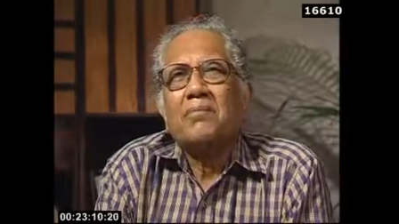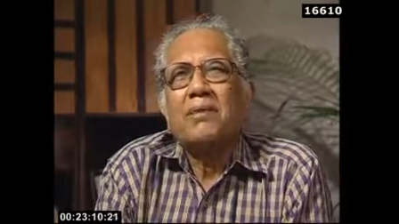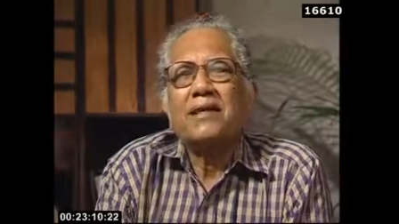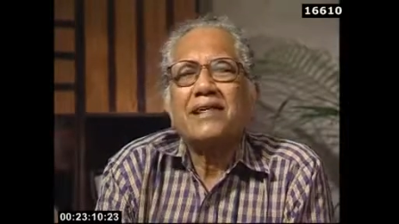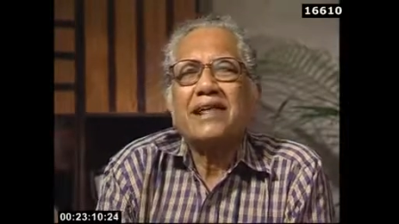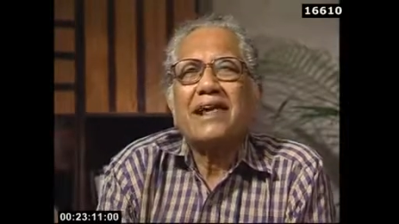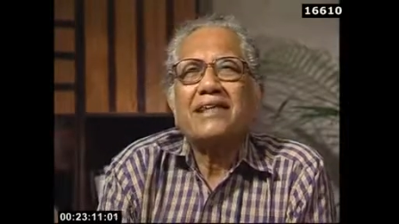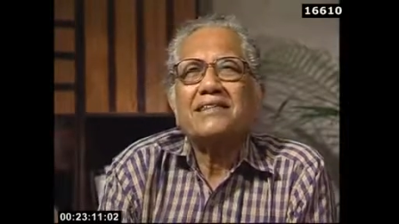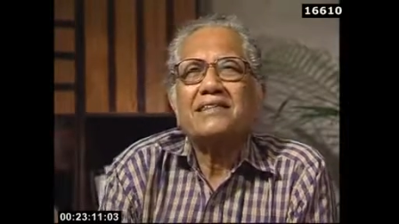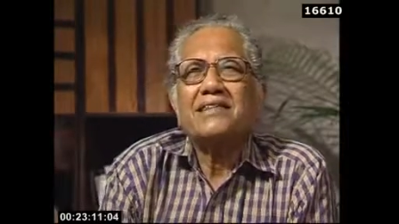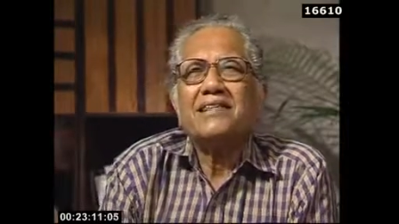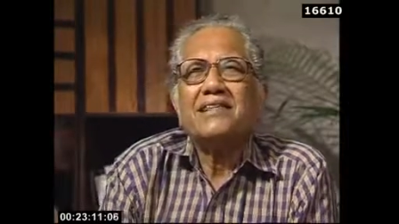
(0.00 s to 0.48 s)

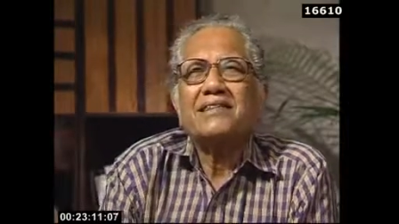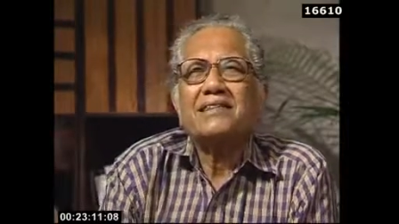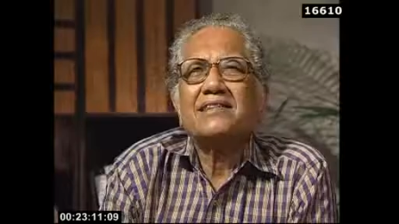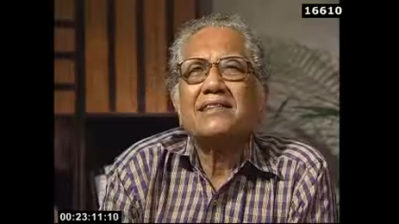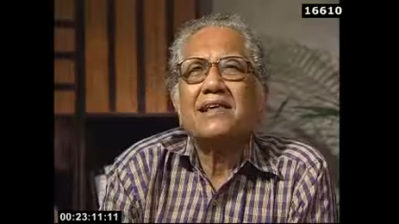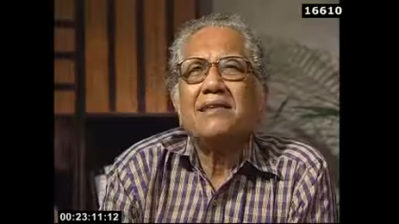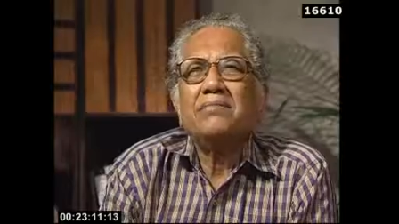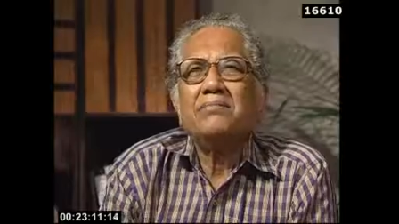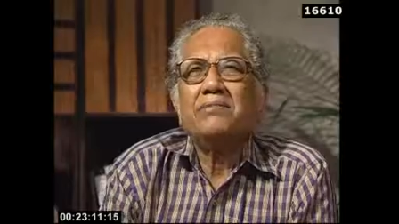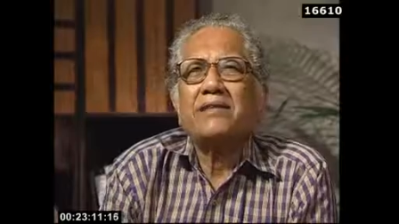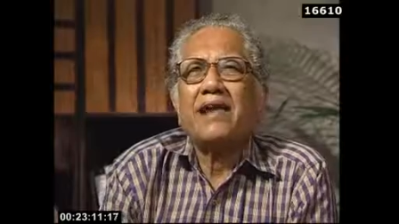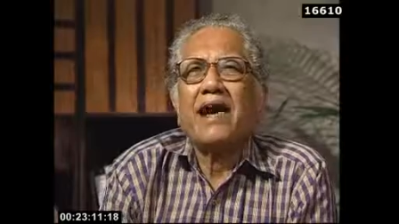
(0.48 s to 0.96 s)
but at the
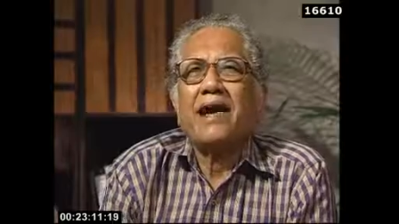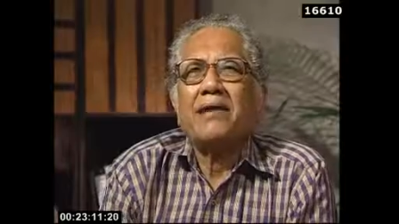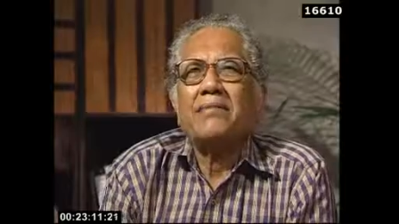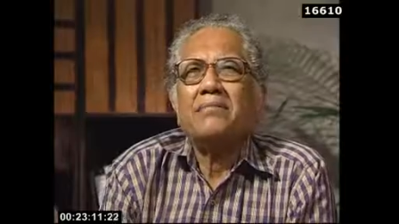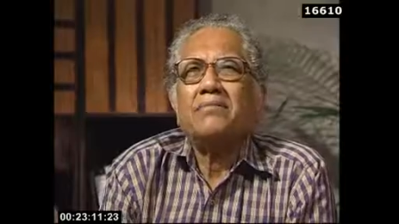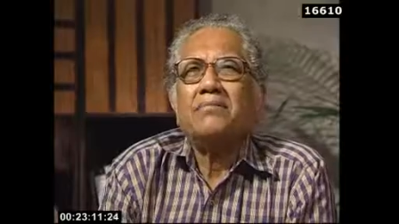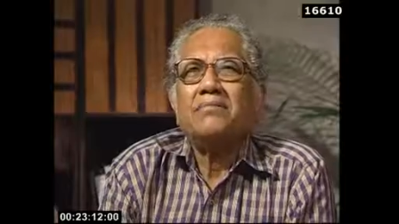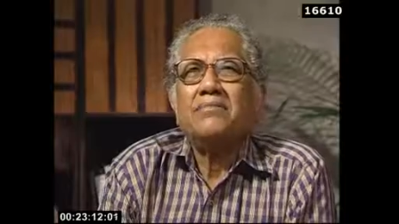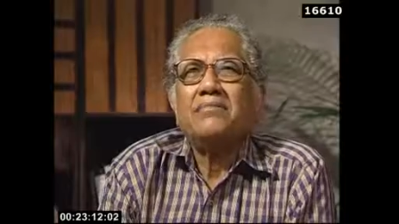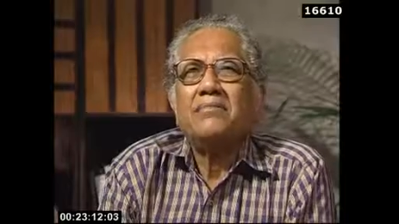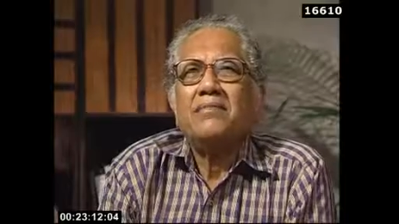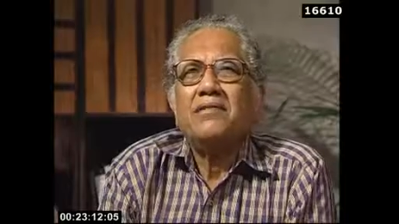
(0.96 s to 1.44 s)
same
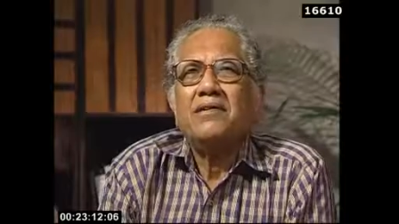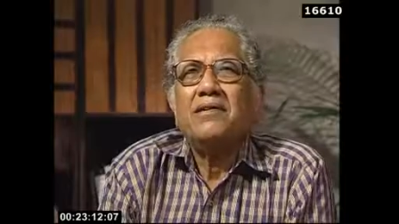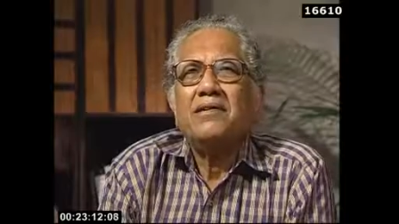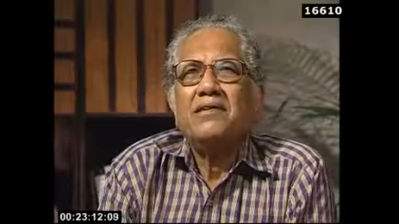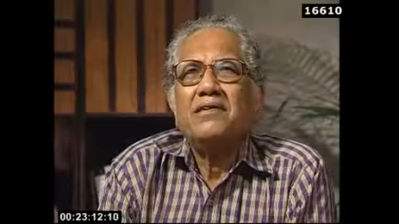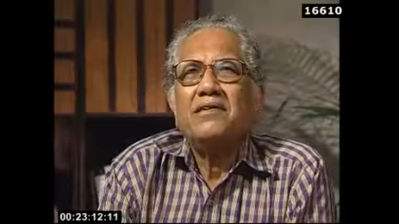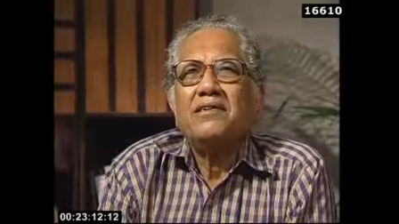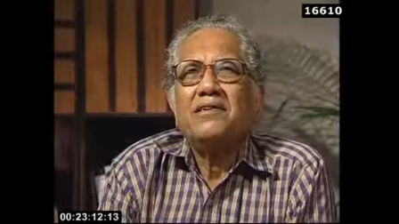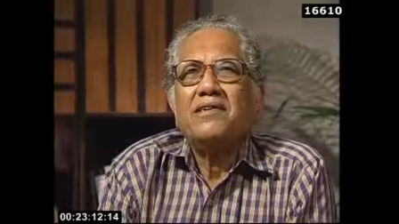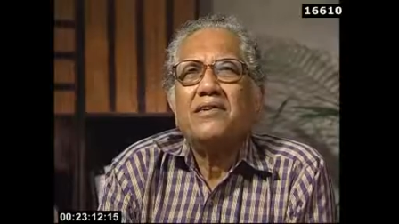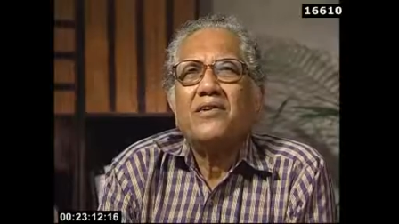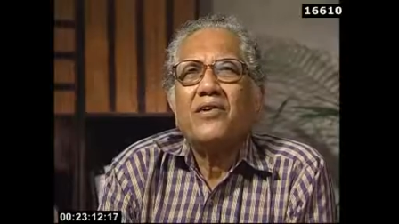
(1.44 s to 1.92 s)
time,
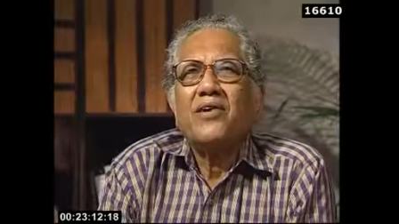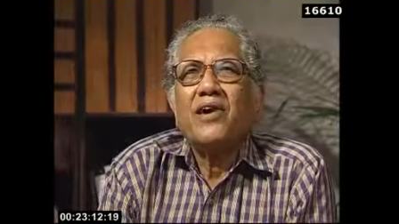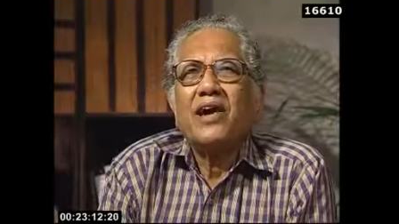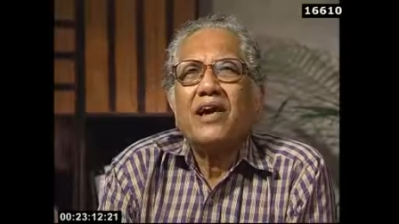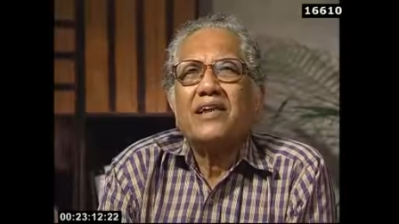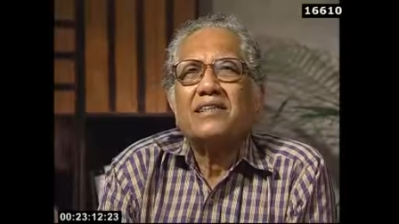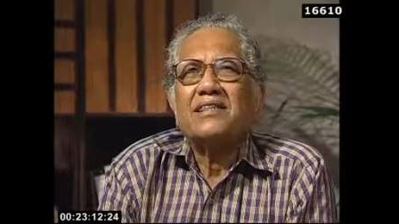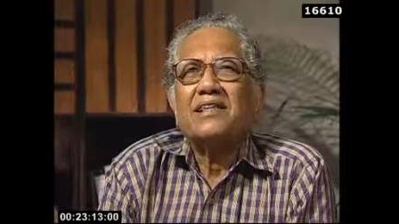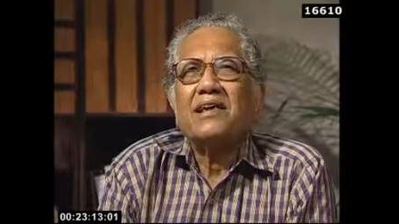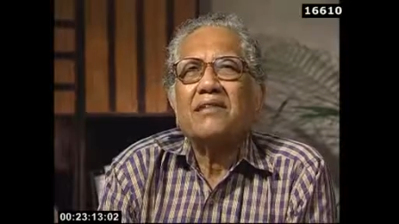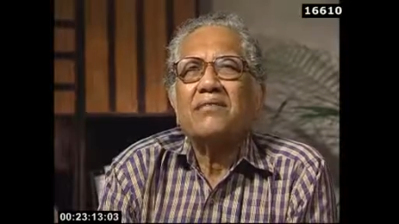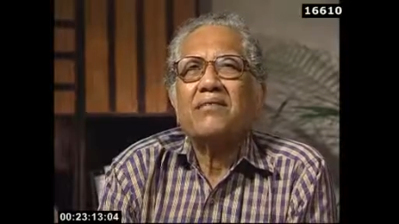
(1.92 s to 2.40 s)

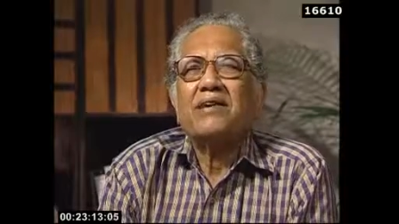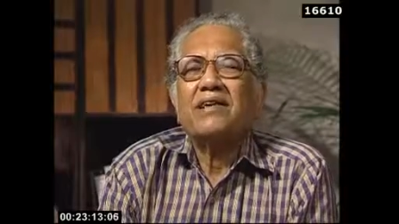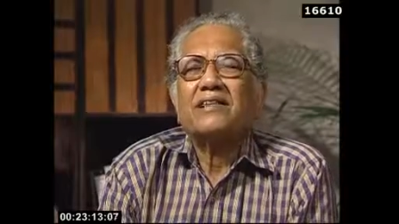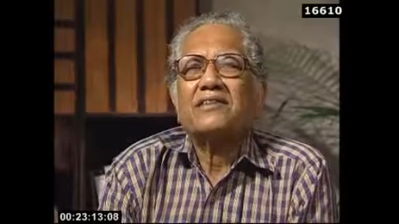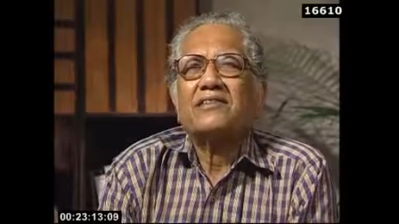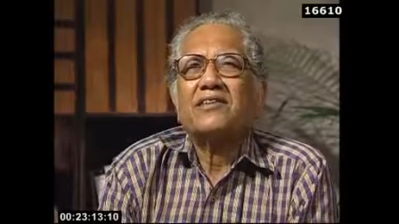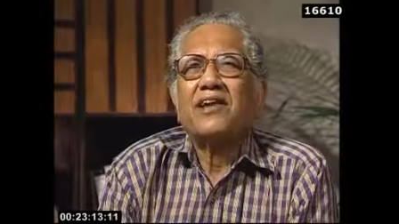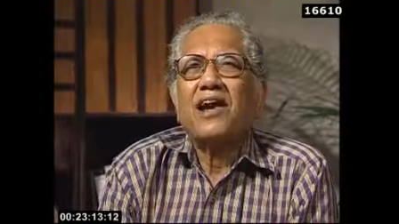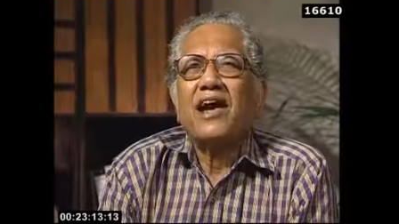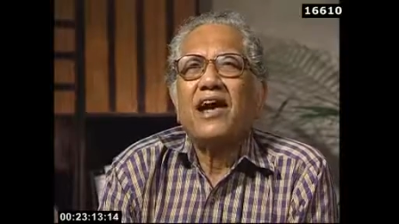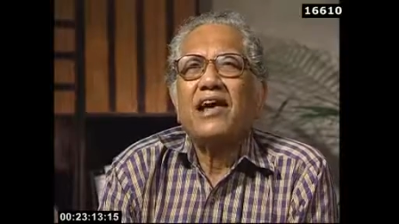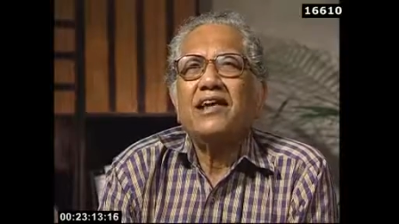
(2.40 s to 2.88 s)
they
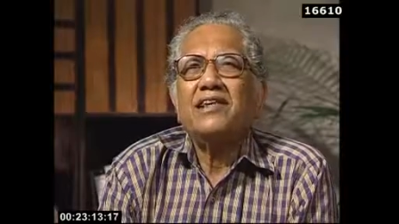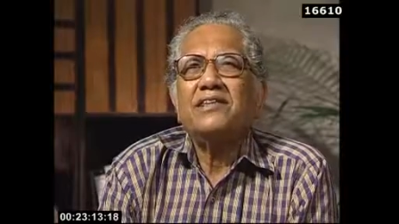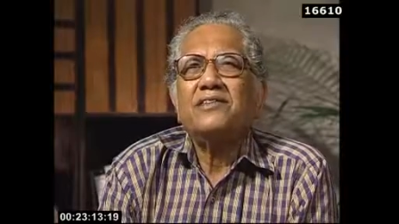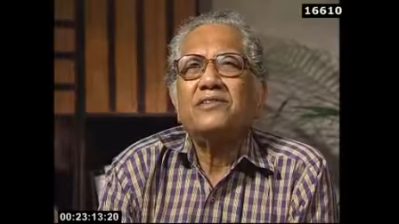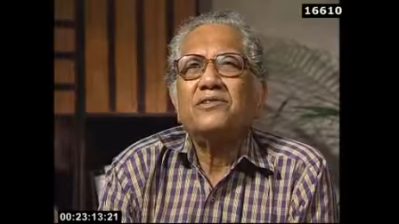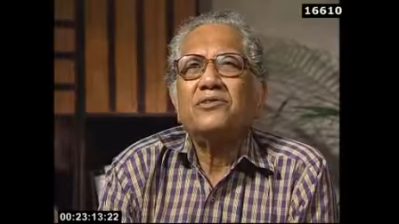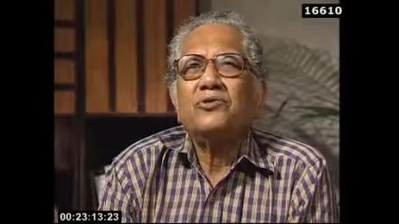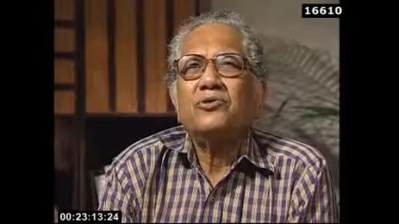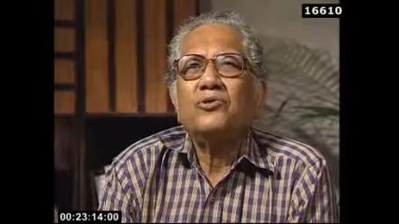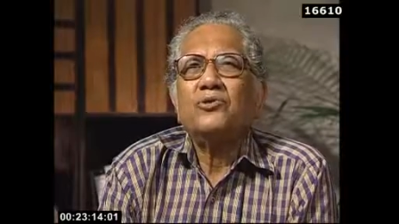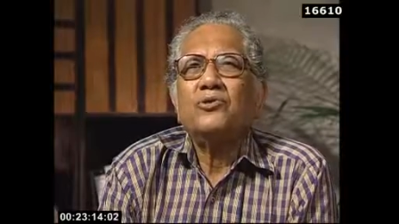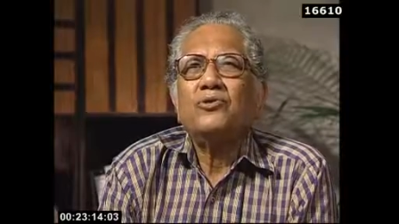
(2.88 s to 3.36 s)
were
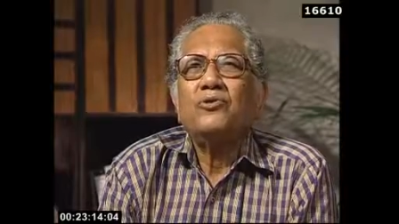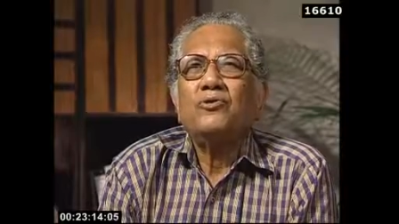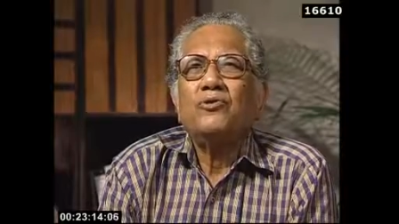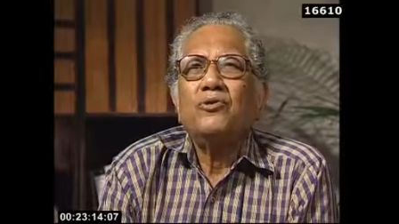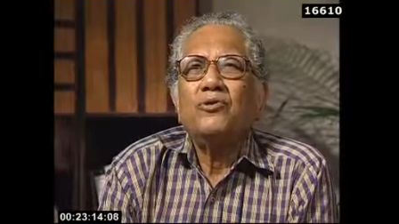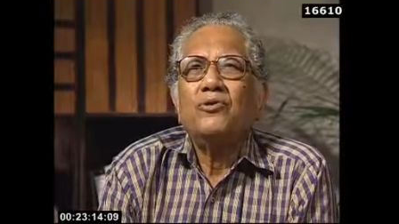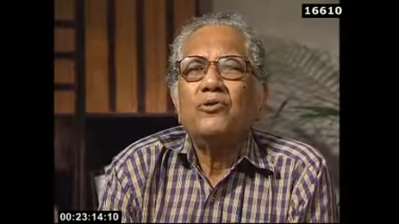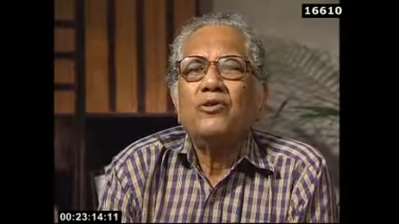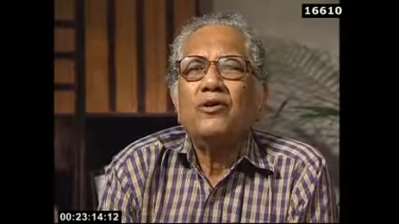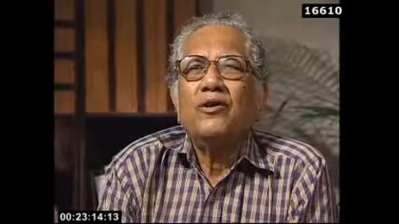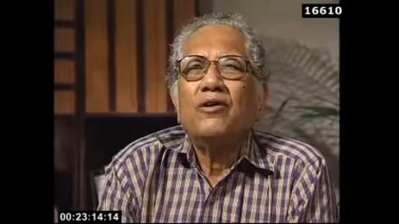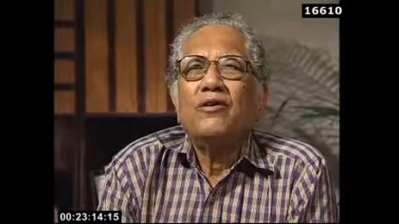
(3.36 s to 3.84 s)
trying
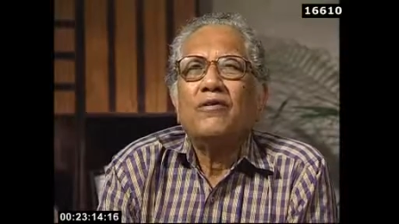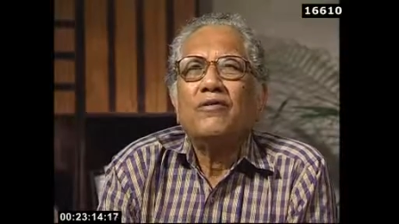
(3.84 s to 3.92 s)
to